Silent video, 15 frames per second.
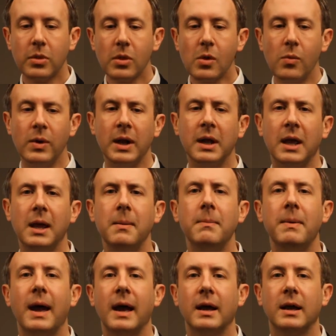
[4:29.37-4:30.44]
When I came
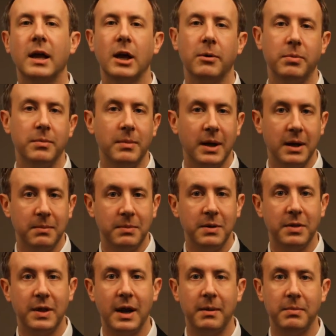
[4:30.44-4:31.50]
back, I opened my
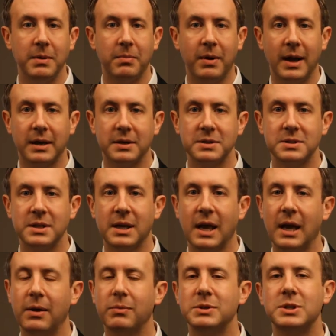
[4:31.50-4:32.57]
hypnotherapy practice
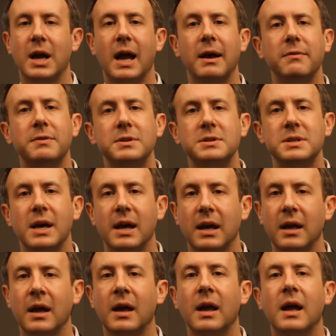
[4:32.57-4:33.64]
again, which I have to
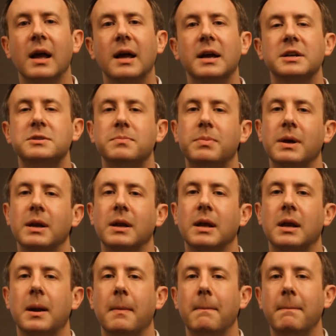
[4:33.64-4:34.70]
say has been
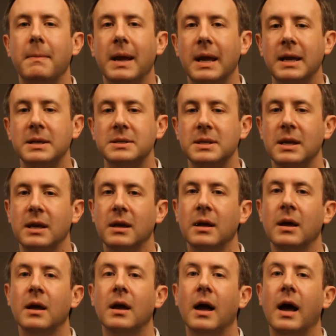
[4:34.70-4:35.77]
an amazing
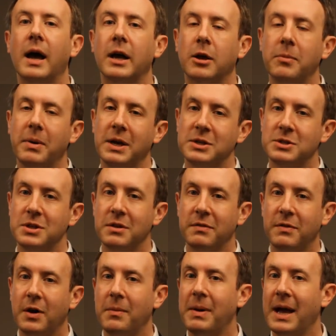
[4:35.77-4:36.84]
occupation to
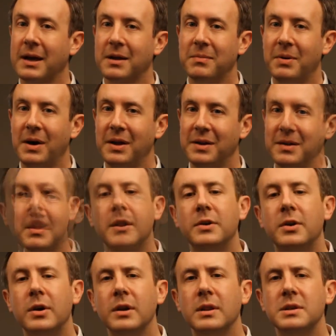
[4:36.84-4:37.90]
fall back upon.
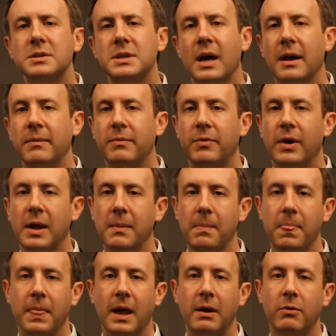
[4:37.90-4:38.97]
During this time
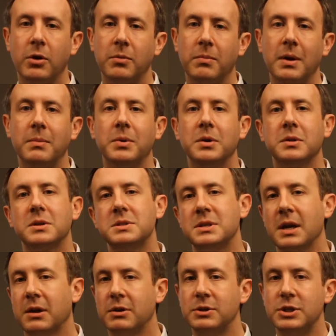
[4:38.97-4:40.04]
frame, I wrote my book, The
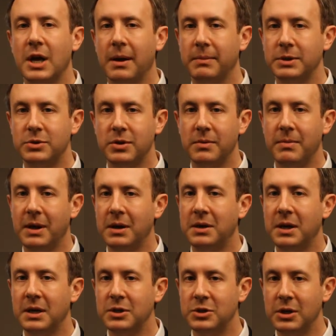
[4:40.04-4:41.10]
Sacred Geometry of
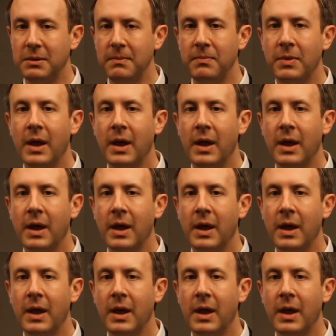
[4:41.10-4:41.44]
Meditation.